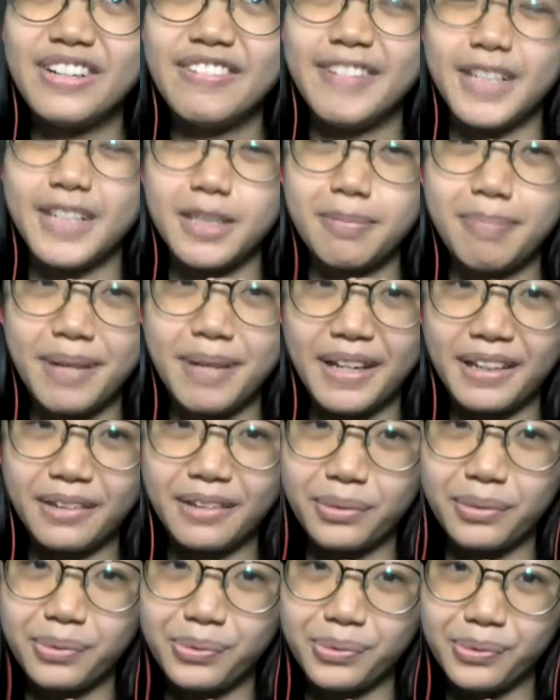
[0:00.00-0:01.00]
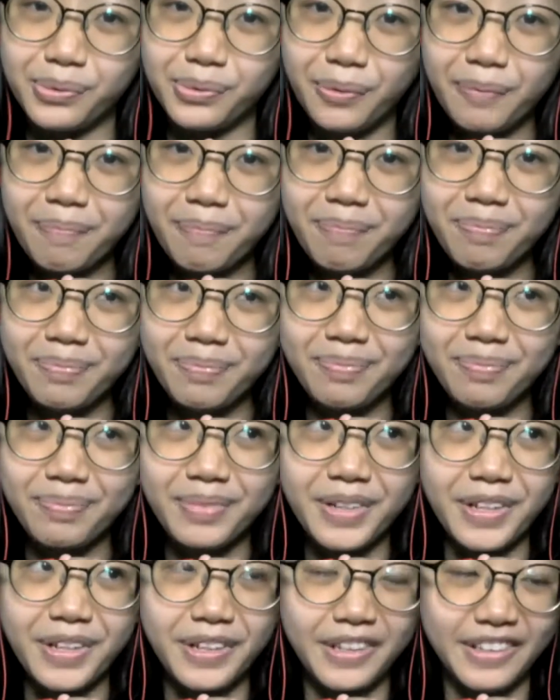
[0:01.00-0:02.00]
respect to
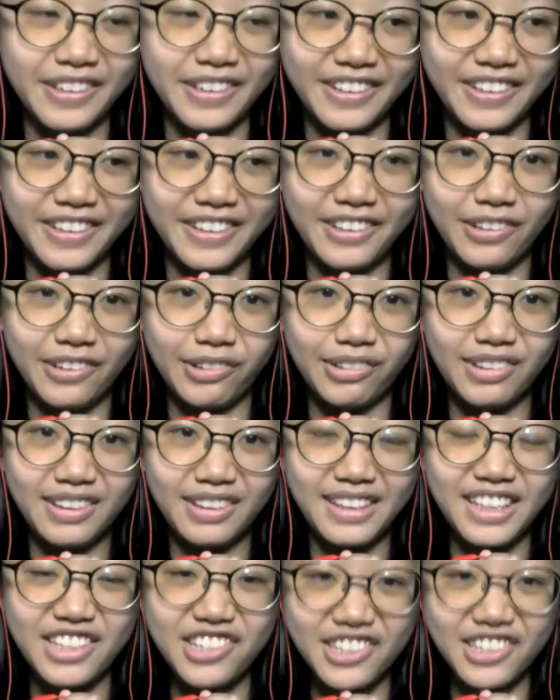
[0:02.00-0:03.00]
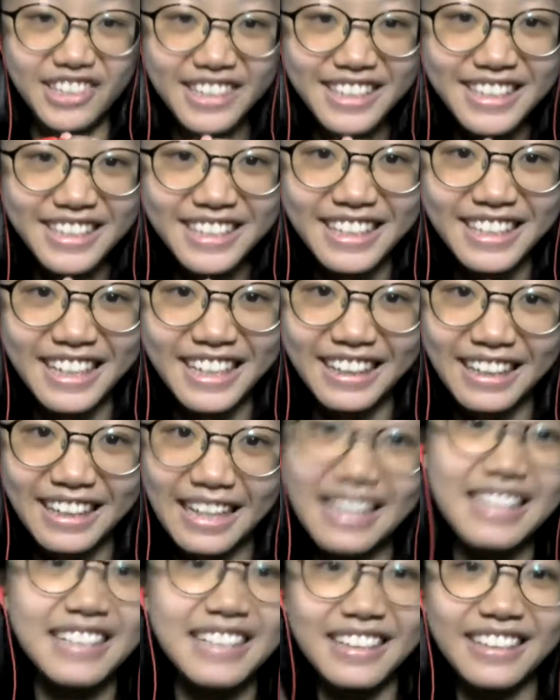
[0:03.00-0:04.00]
your teachers and
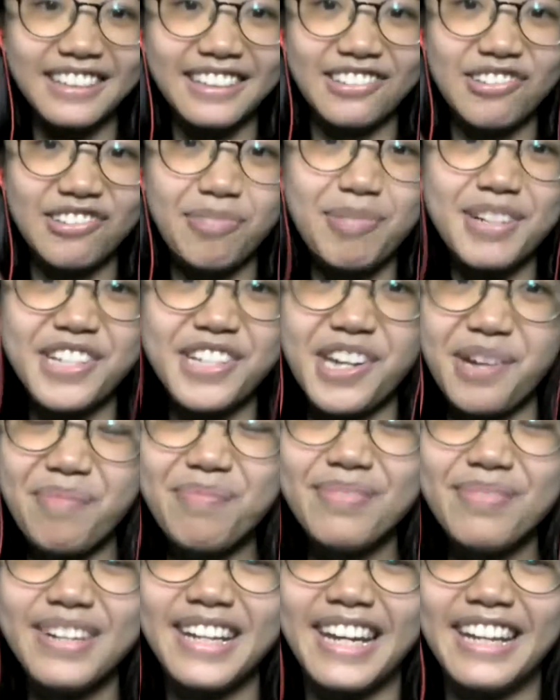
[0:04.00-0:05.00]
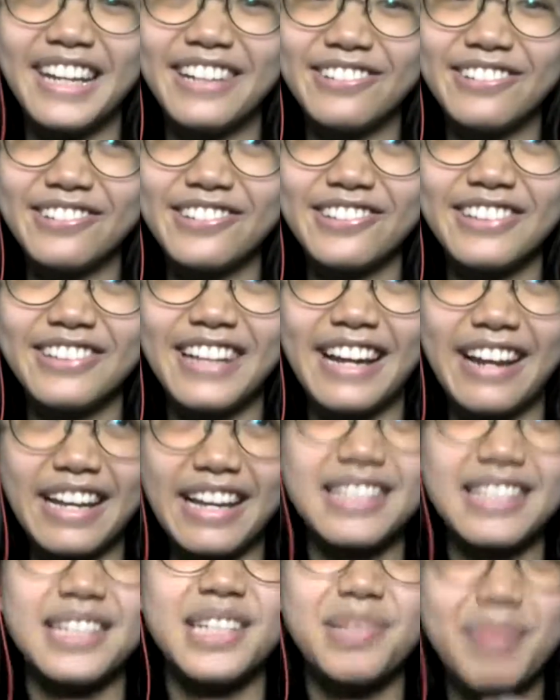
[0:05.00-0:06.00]
as in the triple gem, and also like
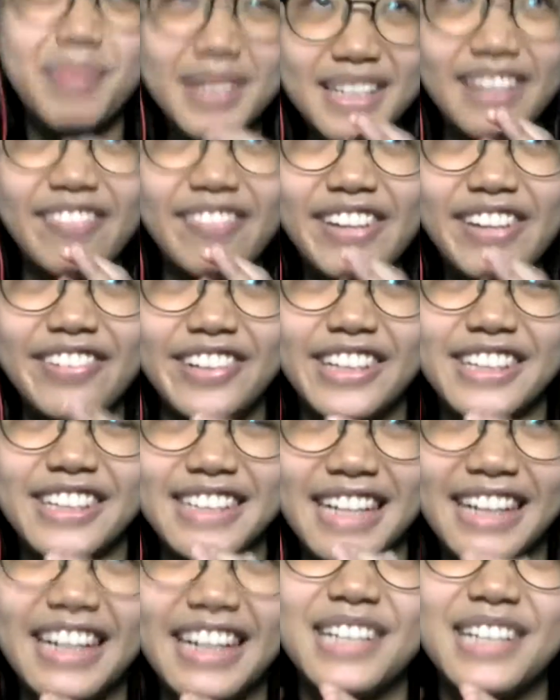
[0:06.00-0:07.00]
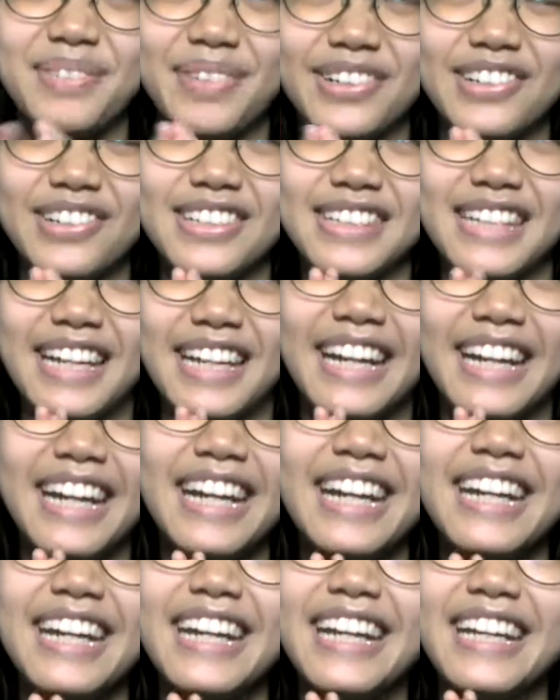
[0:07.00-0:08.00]
as in specifically for the Sangha, is because like
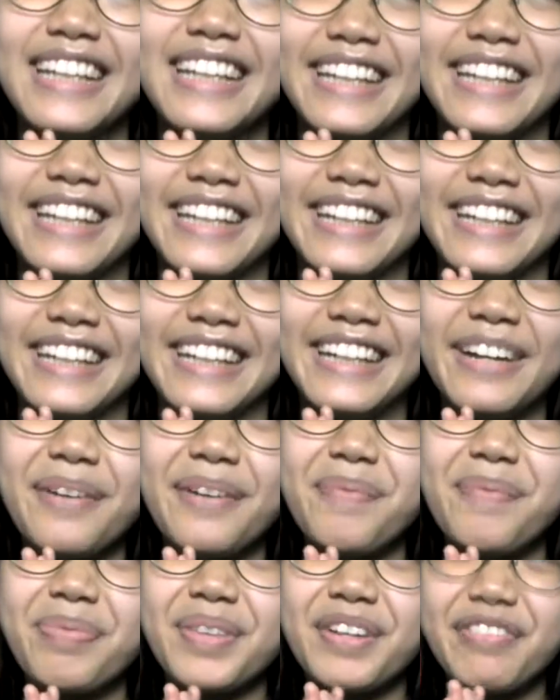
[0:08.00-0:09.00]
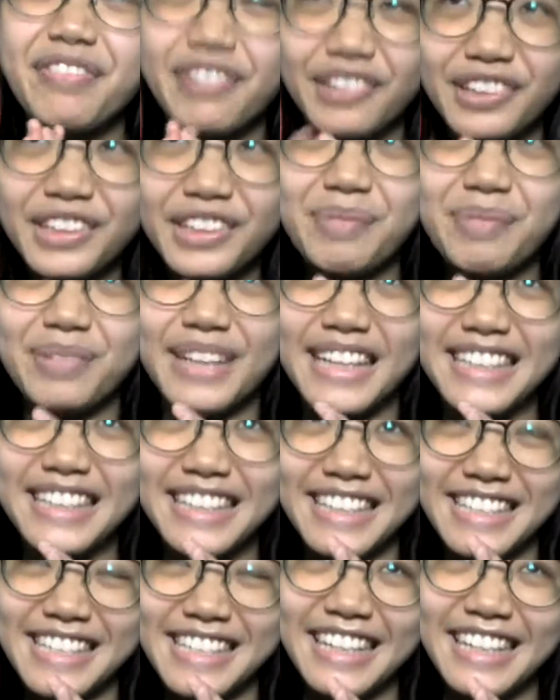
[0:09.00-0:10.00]
they follow the Buddha's
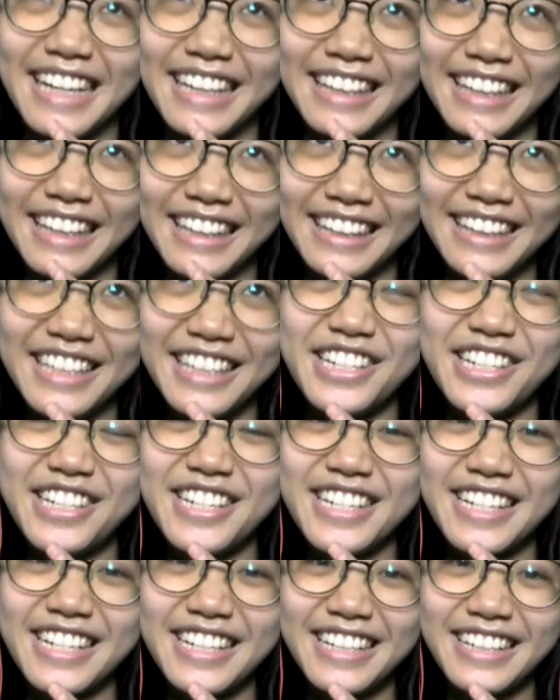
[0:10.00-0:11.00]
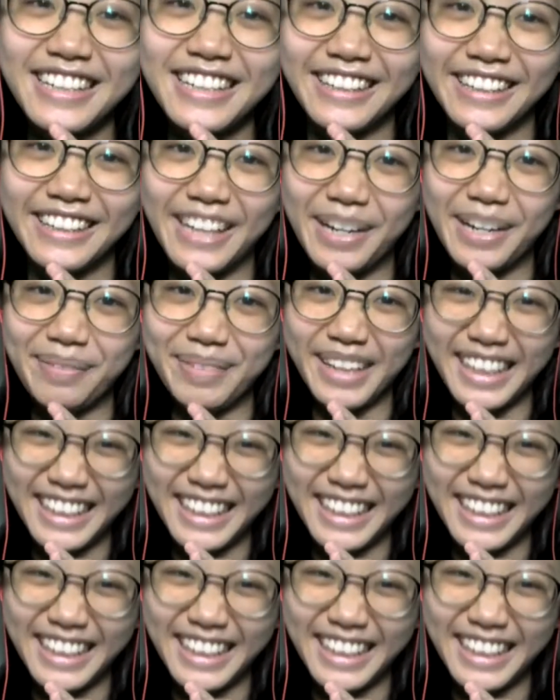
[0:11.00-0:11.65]
teaching and they teach the Dharma.